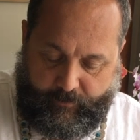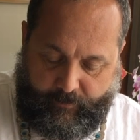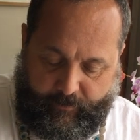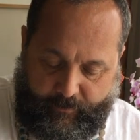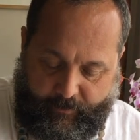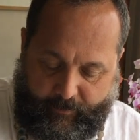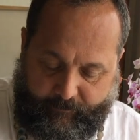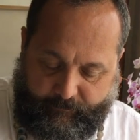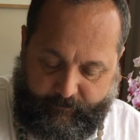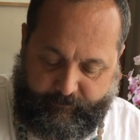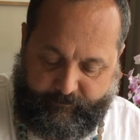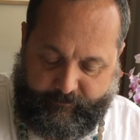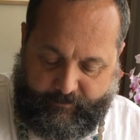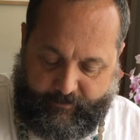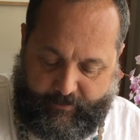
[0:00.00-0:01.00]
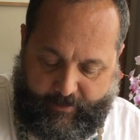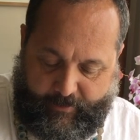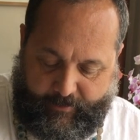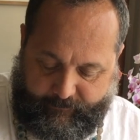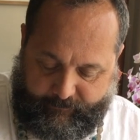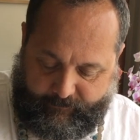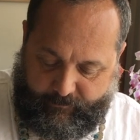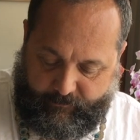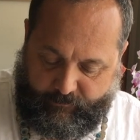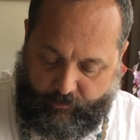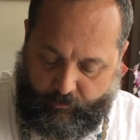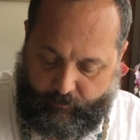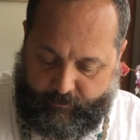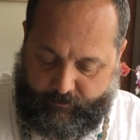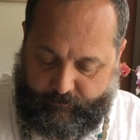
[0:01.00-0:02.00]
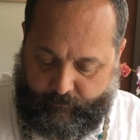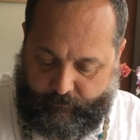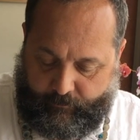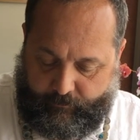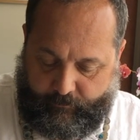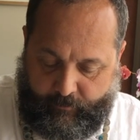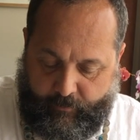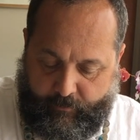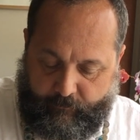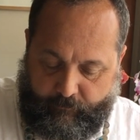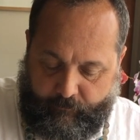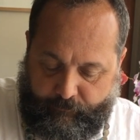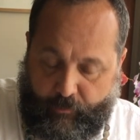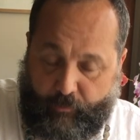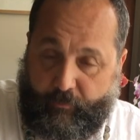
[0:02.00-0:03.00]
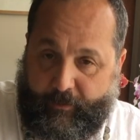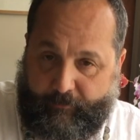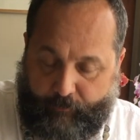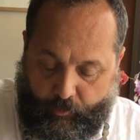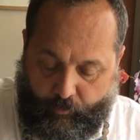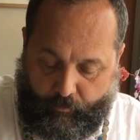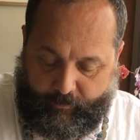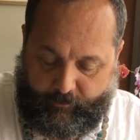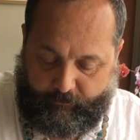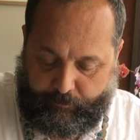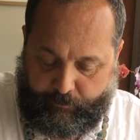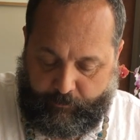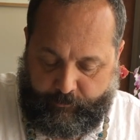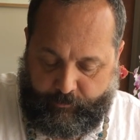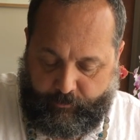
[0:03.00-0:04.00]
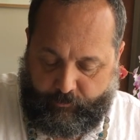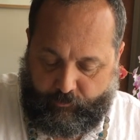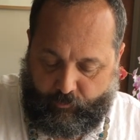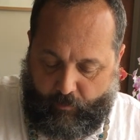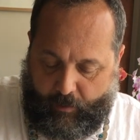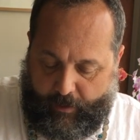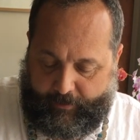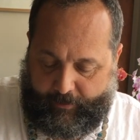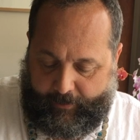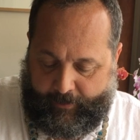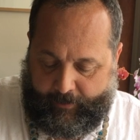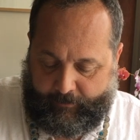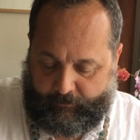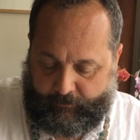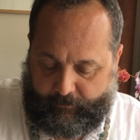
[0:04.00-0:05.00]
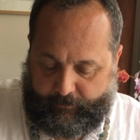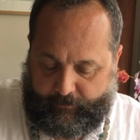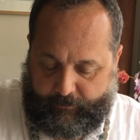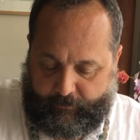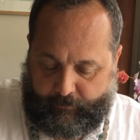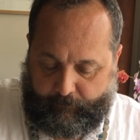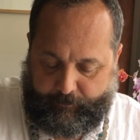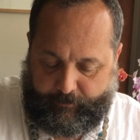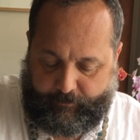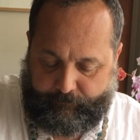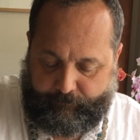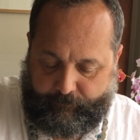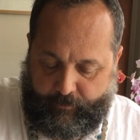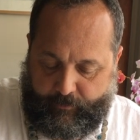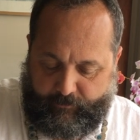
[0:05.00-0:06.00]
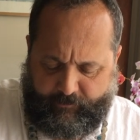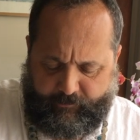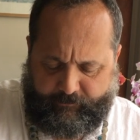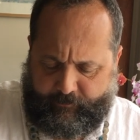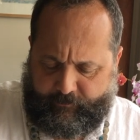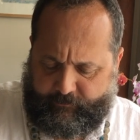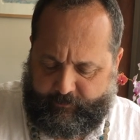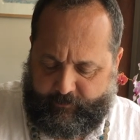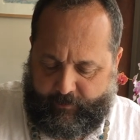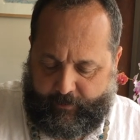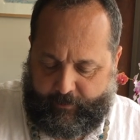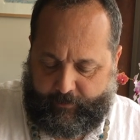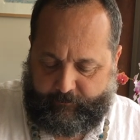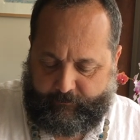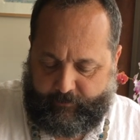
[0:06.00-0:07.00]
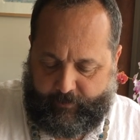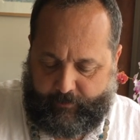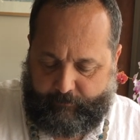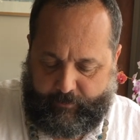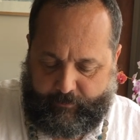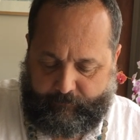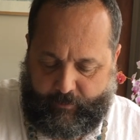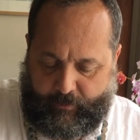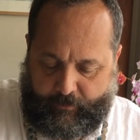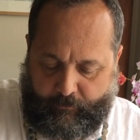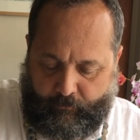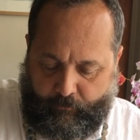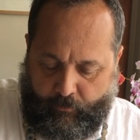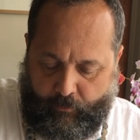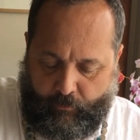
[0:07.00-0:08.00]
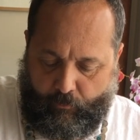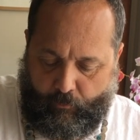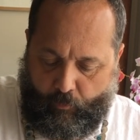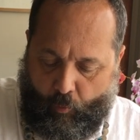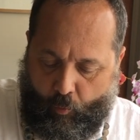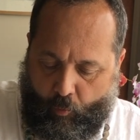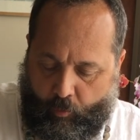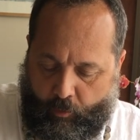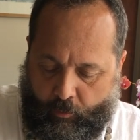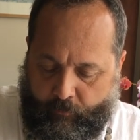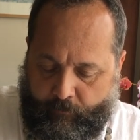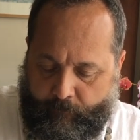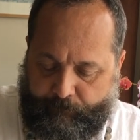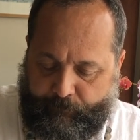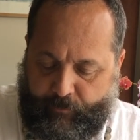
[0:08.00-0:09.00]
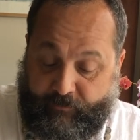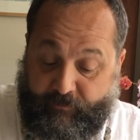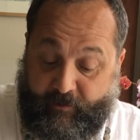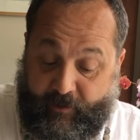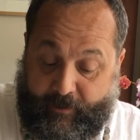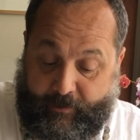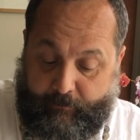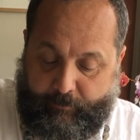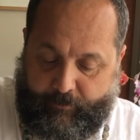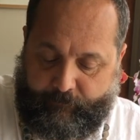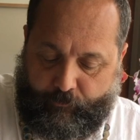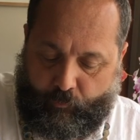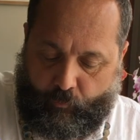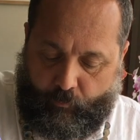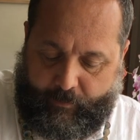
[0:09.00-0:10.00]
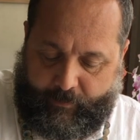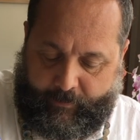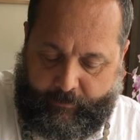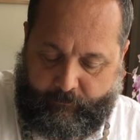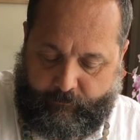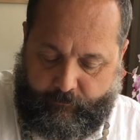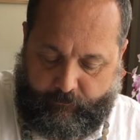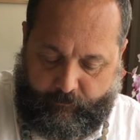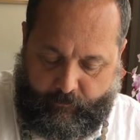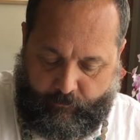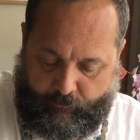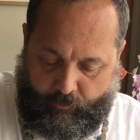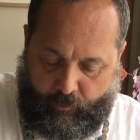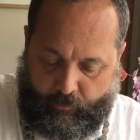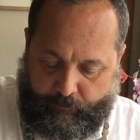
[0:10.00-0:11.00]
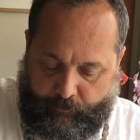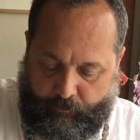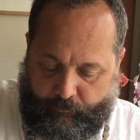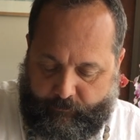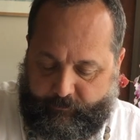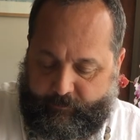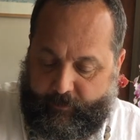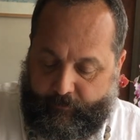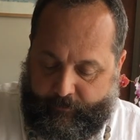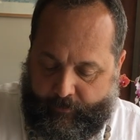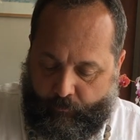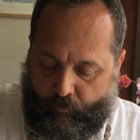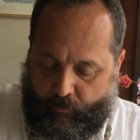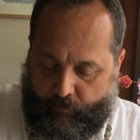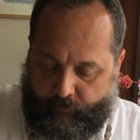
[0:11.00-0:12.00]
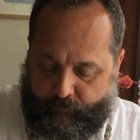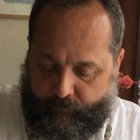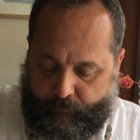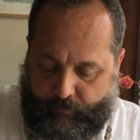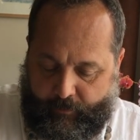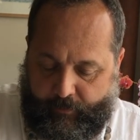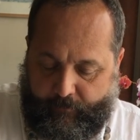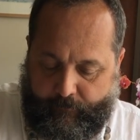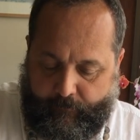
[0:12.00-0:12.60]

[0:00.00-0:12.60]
and it has a slight tinge of green to it. So if you don't have a greenish blue, you could try to add a little bit of, just a tiny, tiny bit of yellow or a tiny bit of green to your dark blue and see how that works, okay?